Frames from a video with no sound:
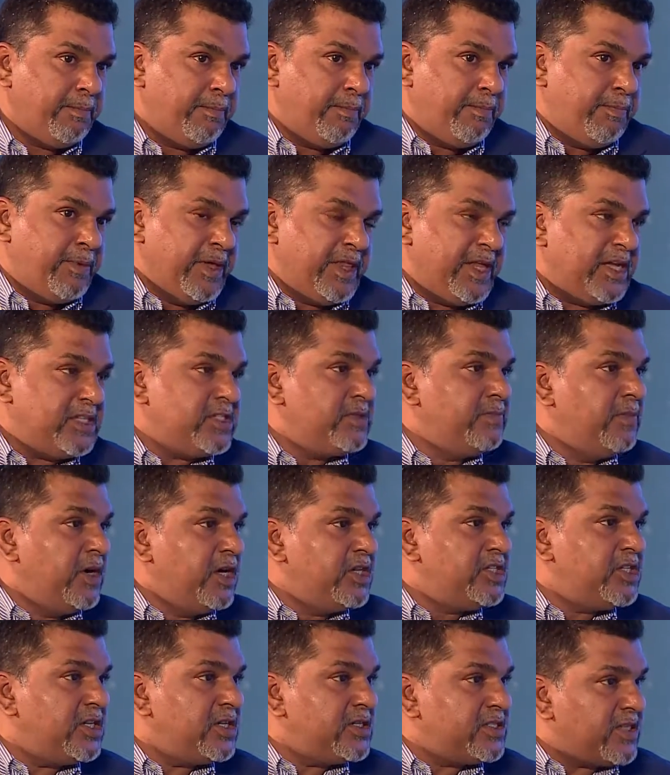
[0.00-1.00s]
but there's
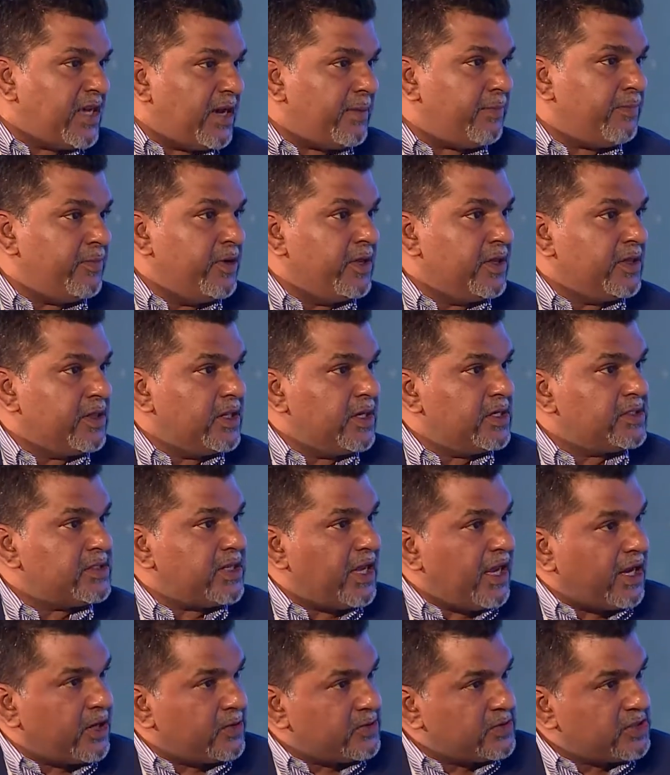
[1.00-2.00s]
mergers happening, there's
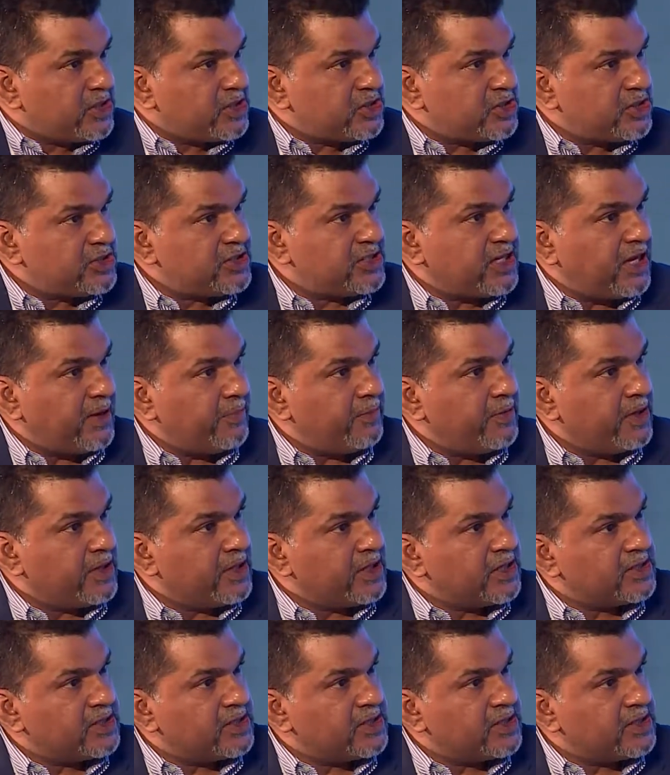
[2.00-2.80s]
acquisitions happening,